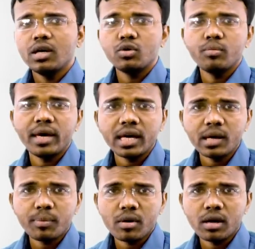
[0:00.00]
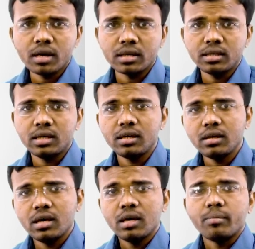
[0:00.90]
To make a product,
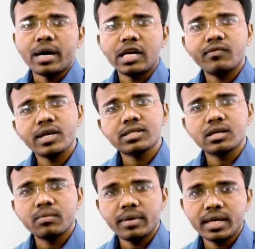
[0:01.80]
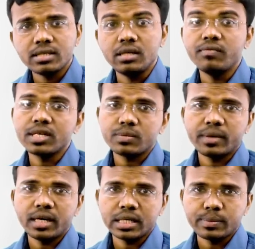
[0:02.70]
the manufacturer makes
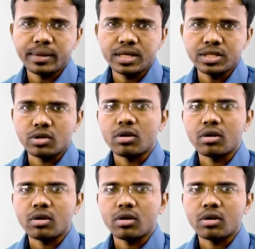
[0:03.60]
investment expenditure